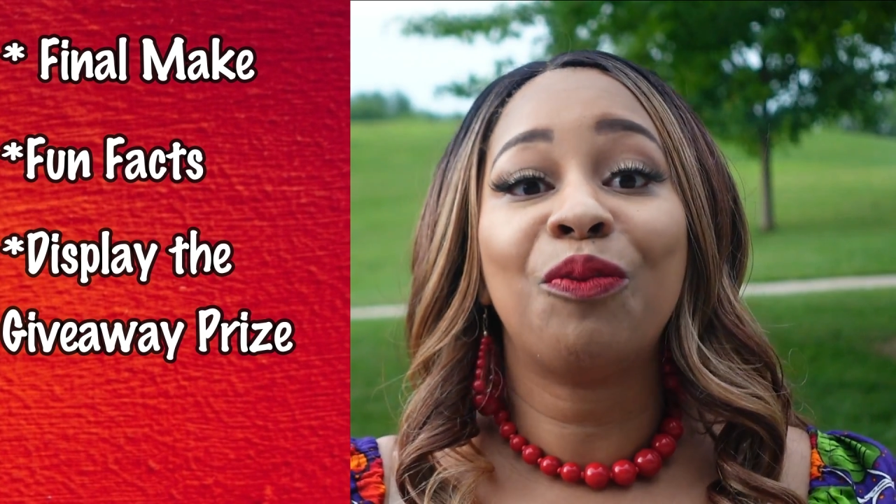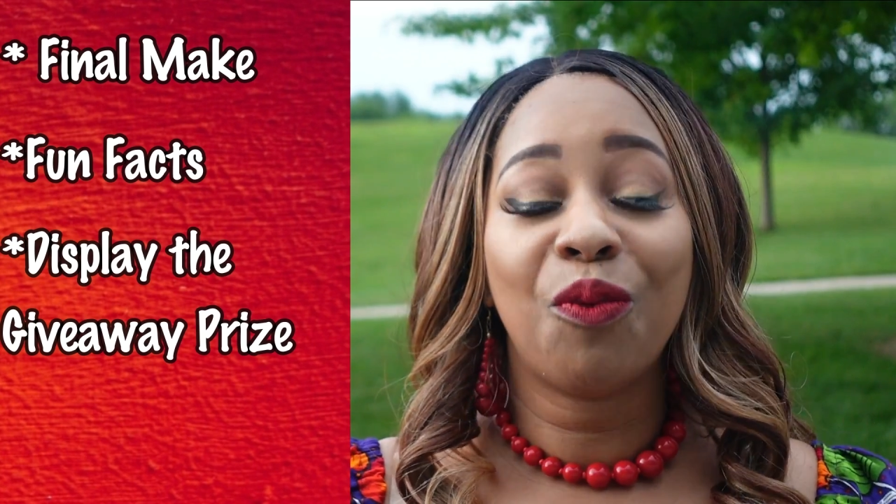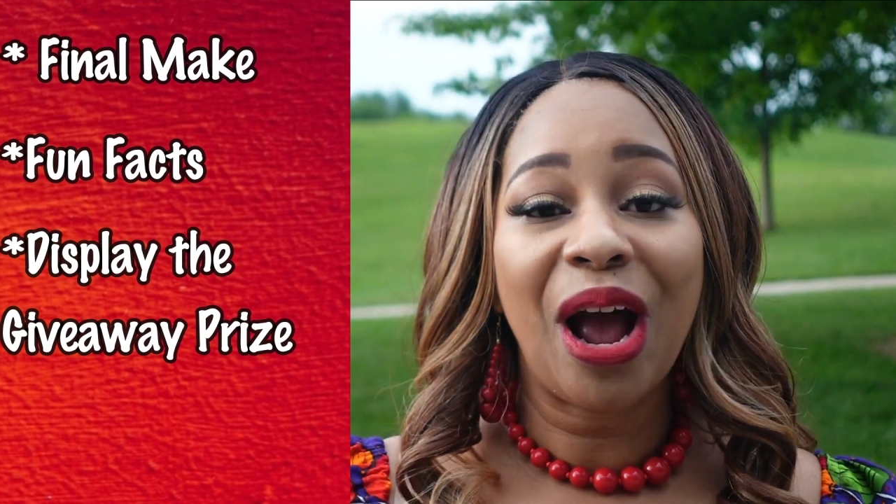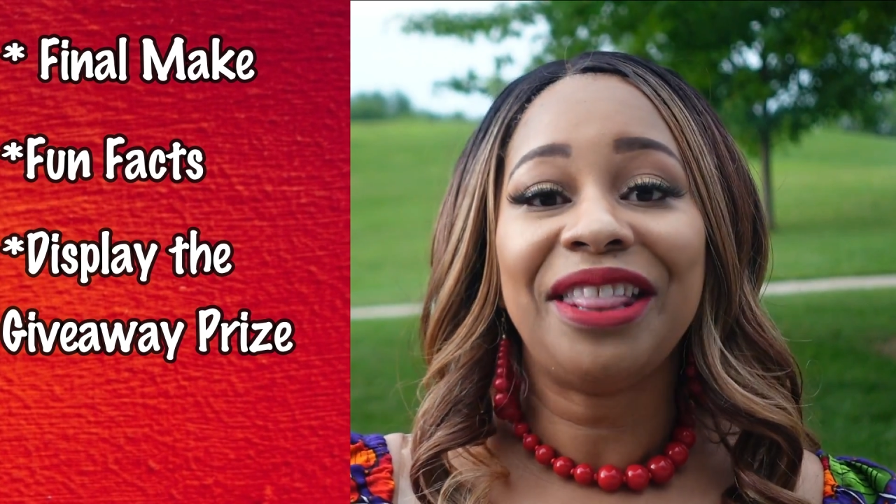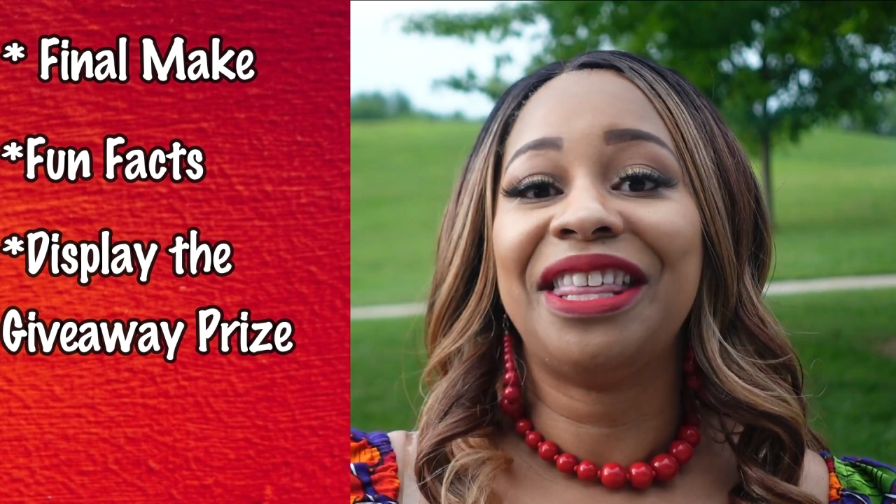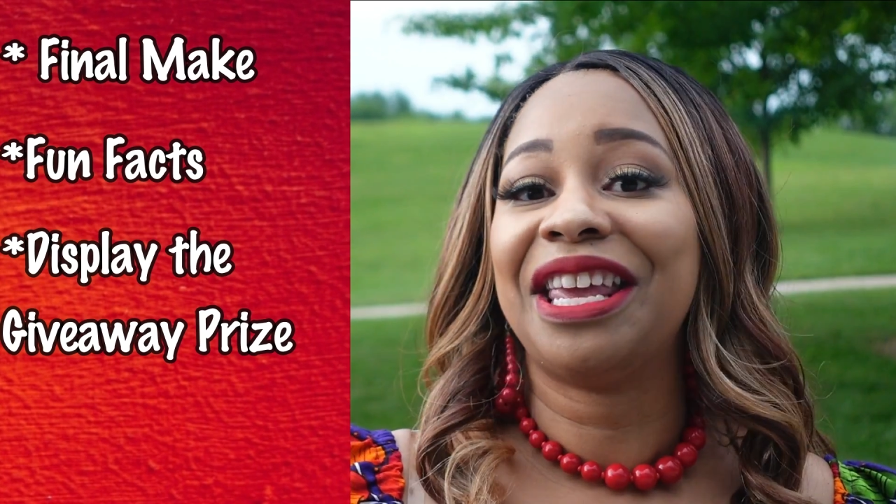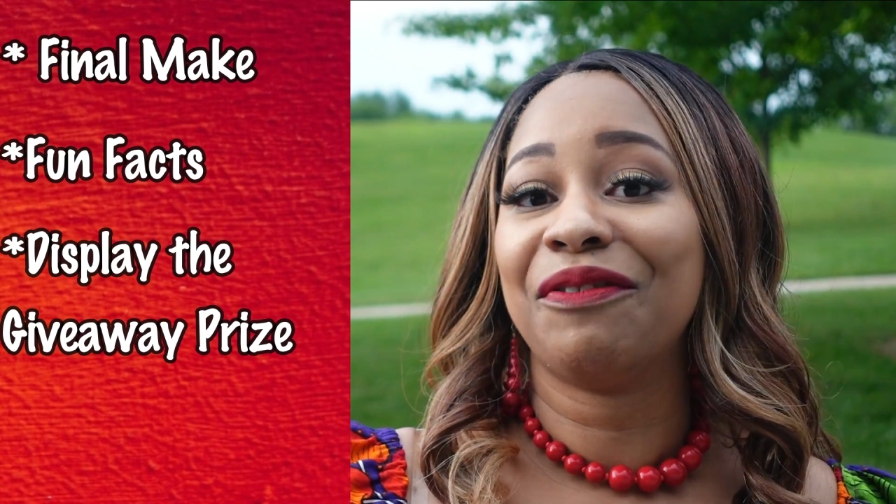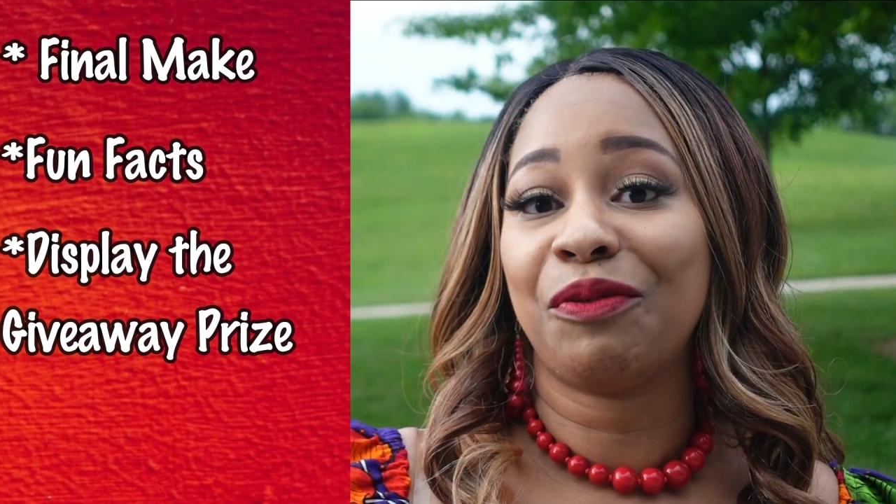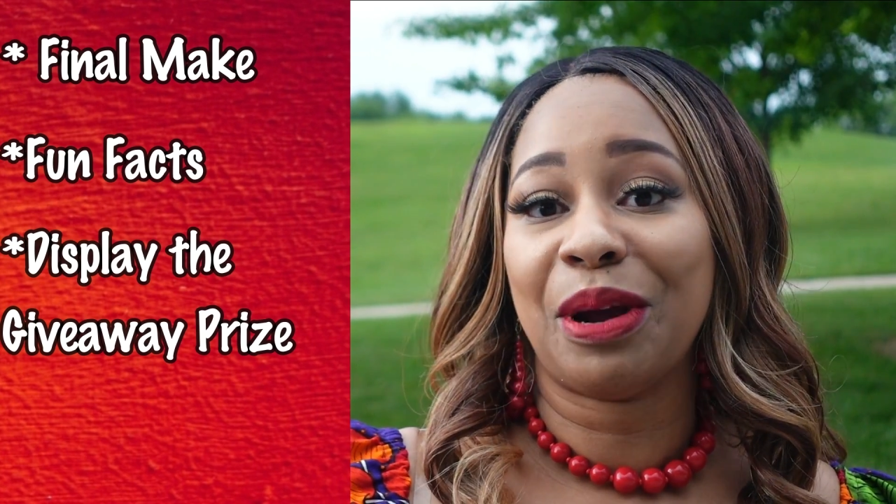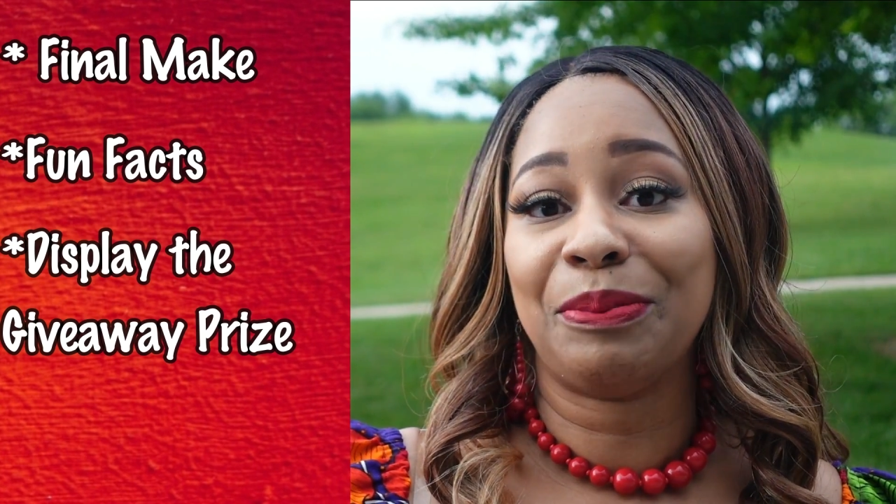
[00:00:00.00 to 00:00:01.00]
what the
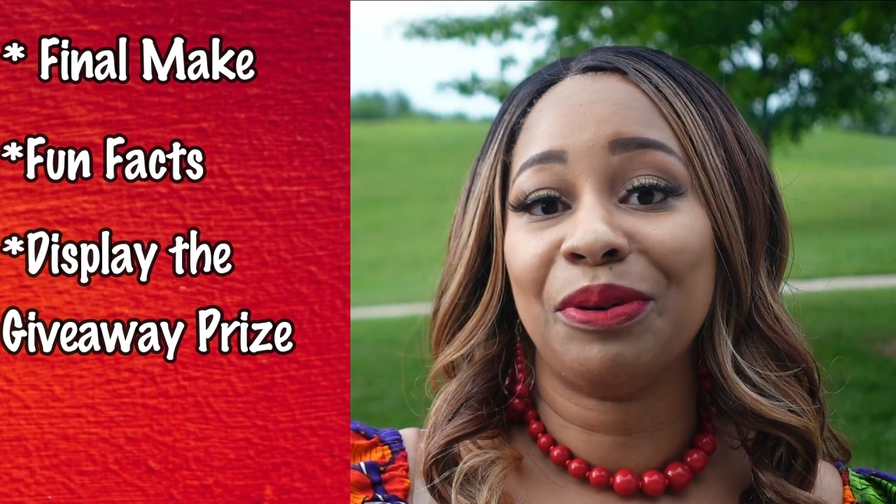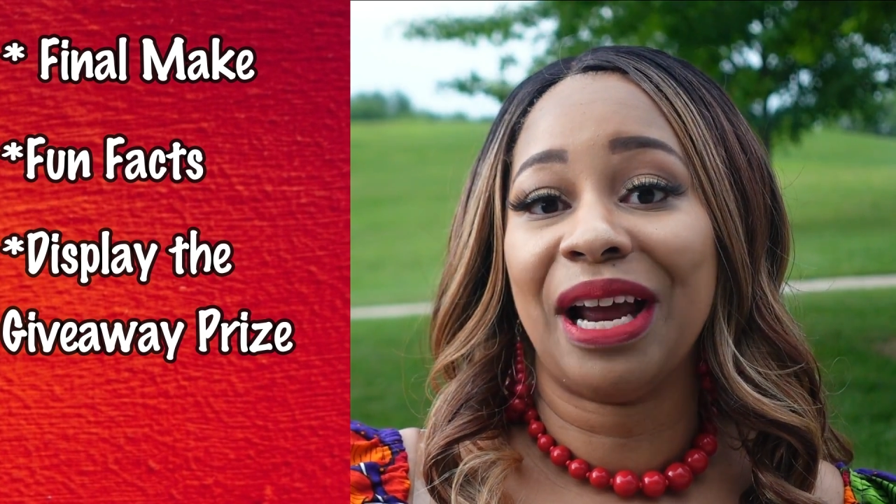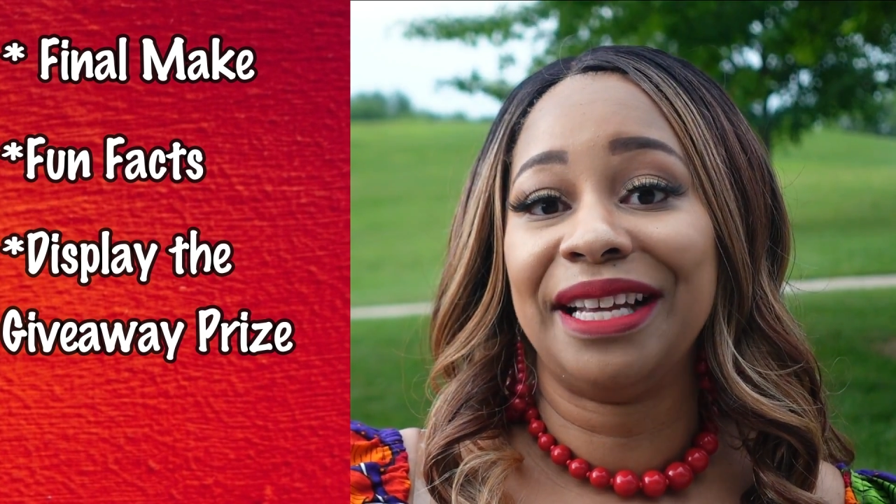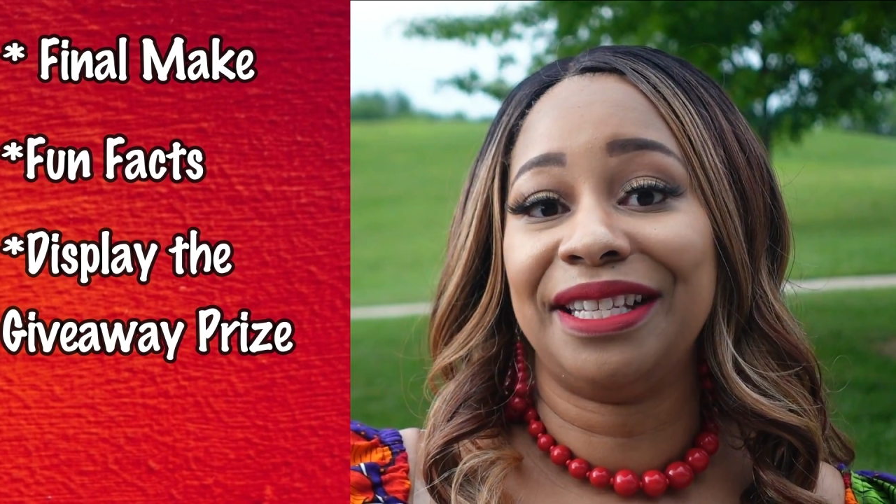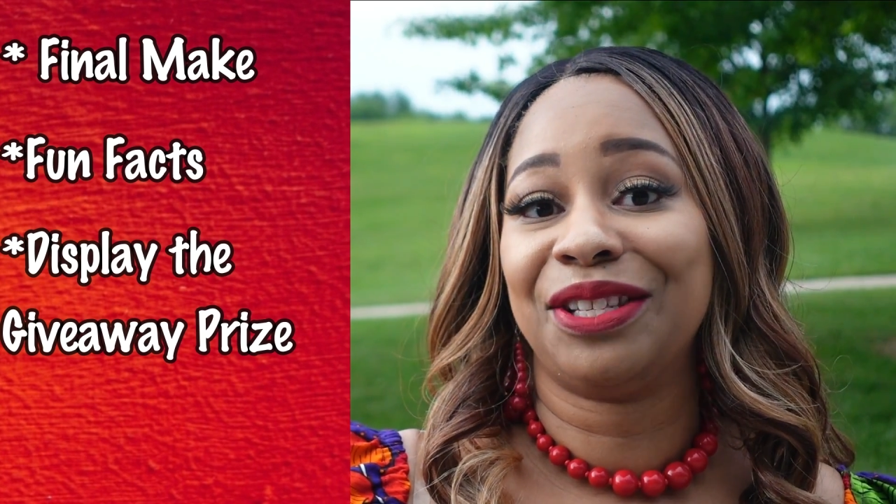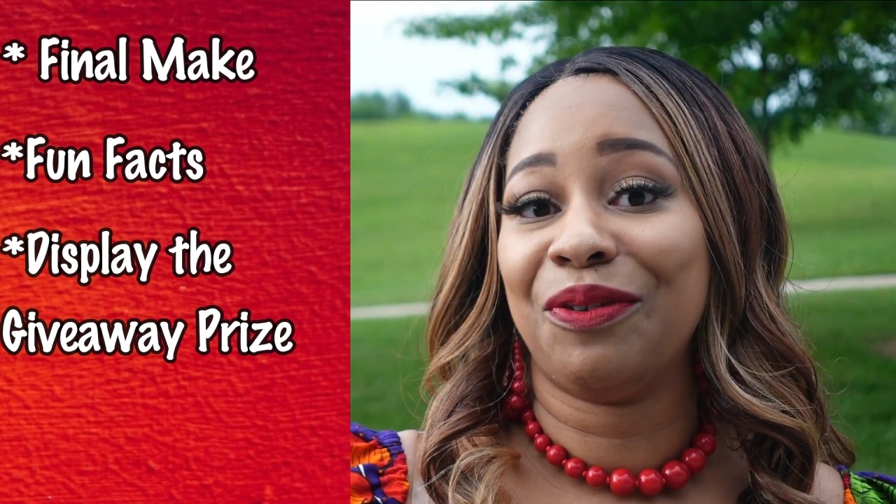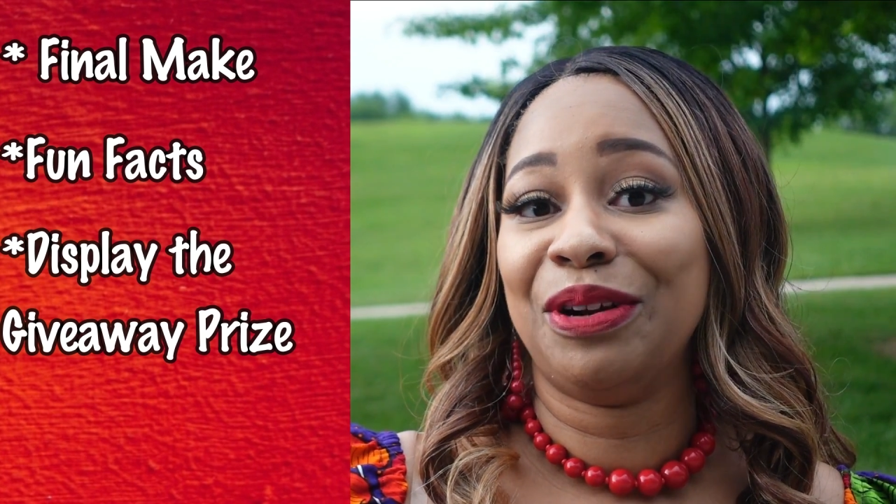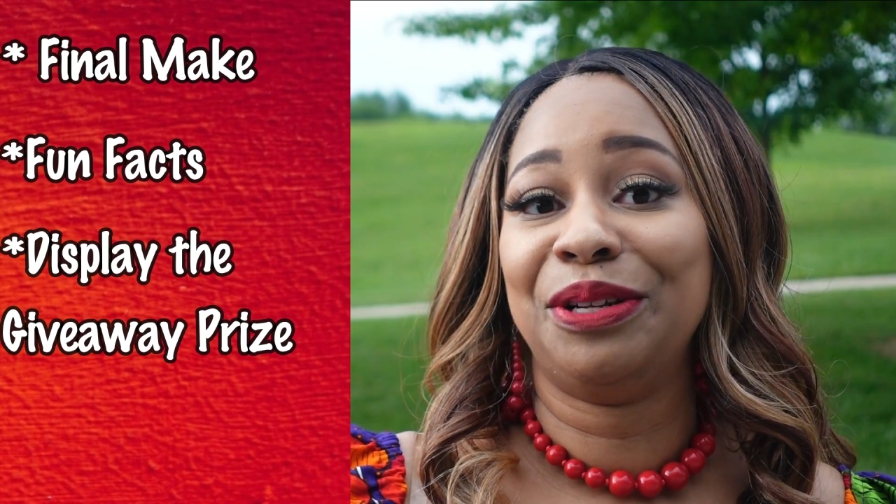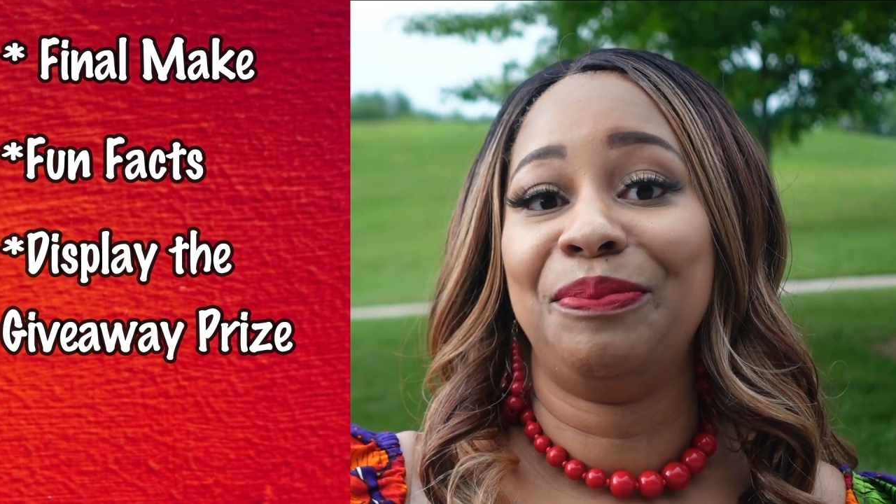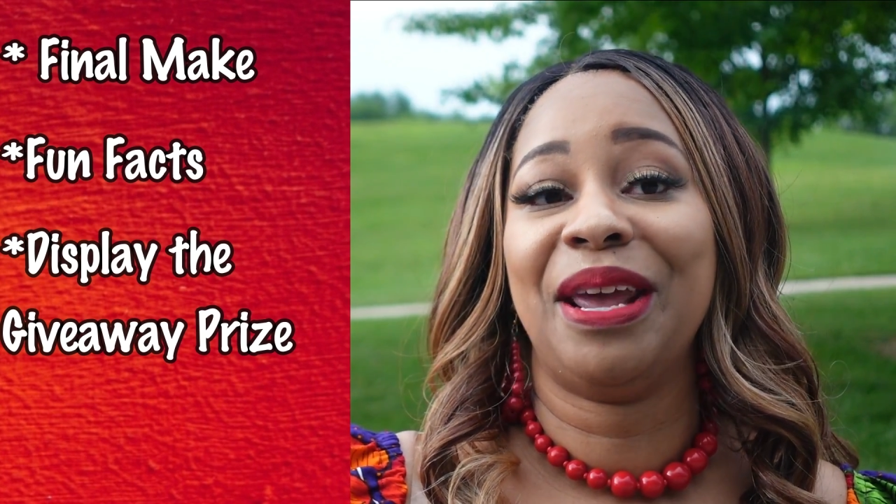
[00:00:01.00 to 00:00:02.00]
giveaway prize is
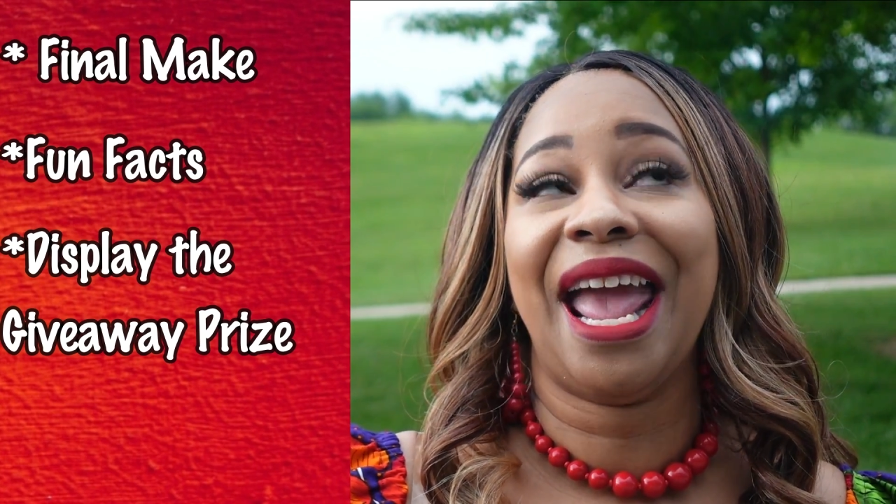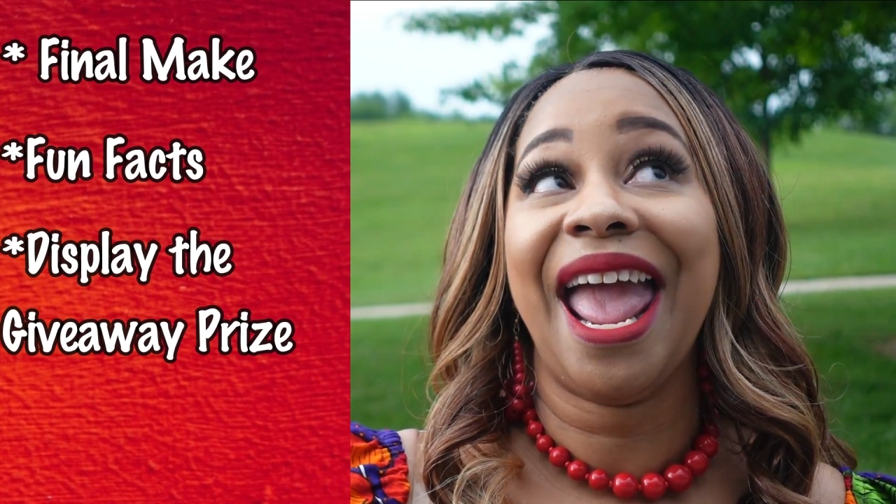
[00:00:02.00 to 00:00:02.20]
going to be,